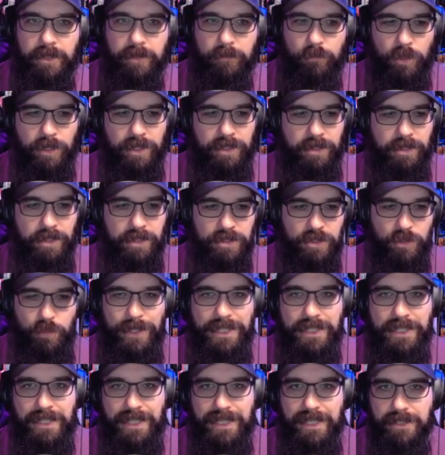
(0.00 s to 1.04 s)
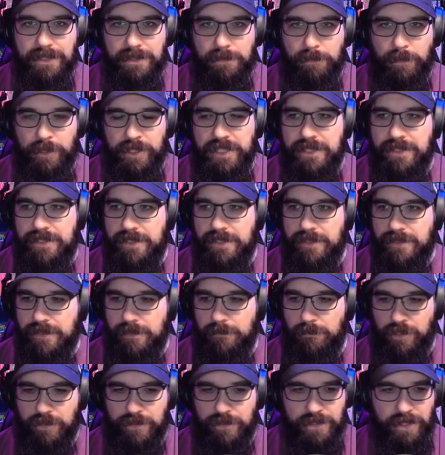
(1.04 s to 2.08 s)
We're at the Twin Lakes police
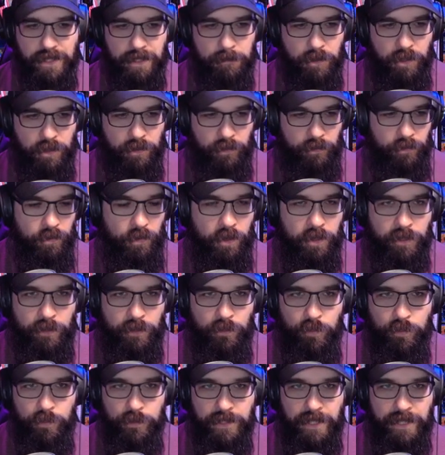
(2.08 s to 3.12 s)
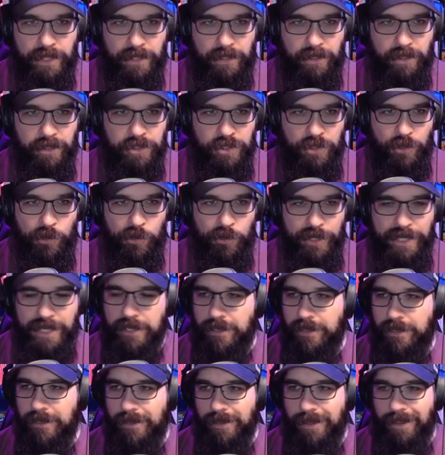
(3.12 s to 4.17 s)
system. It looks like I'm on an old like Atari.
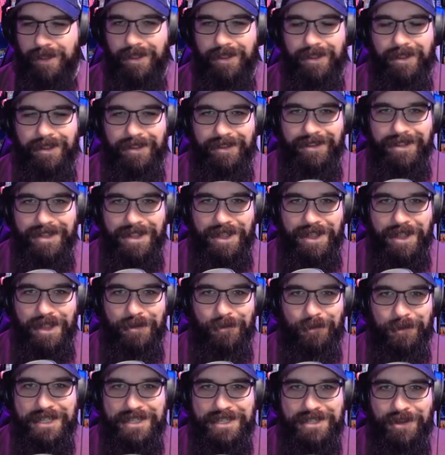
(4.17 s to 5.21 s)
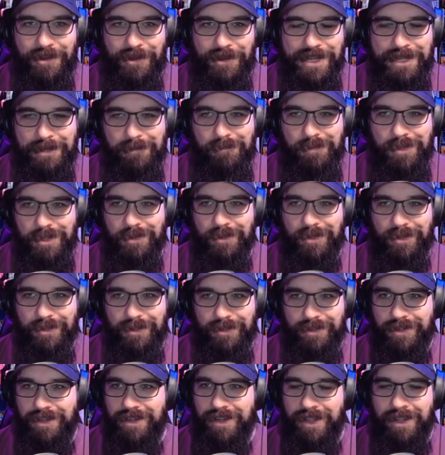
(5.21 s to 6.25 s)
An old Atari
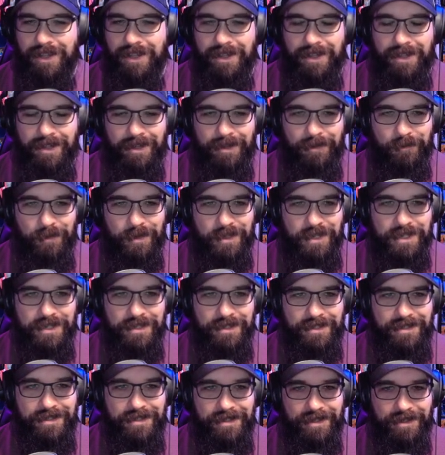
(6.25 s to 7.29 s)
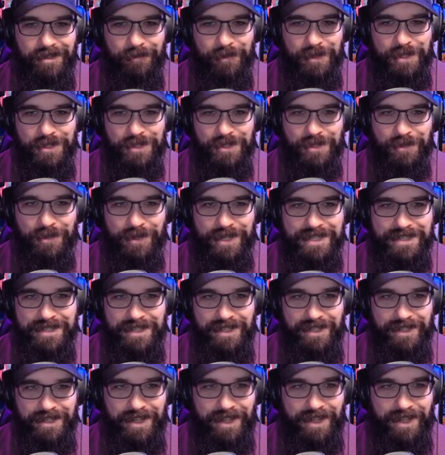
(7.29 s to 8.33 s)
computer, which is
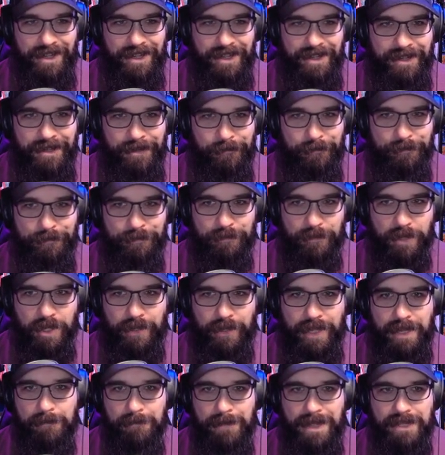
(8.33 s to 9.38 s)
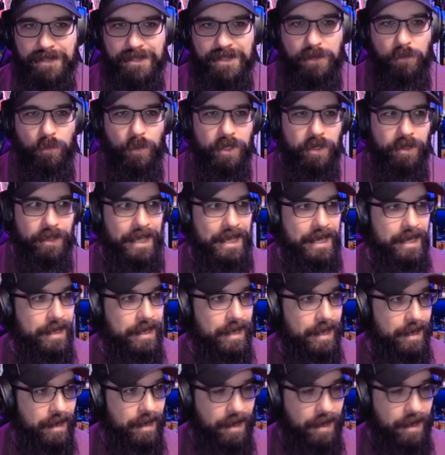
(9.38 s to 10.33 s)
crazy. Okay, Mouse in Wonderland.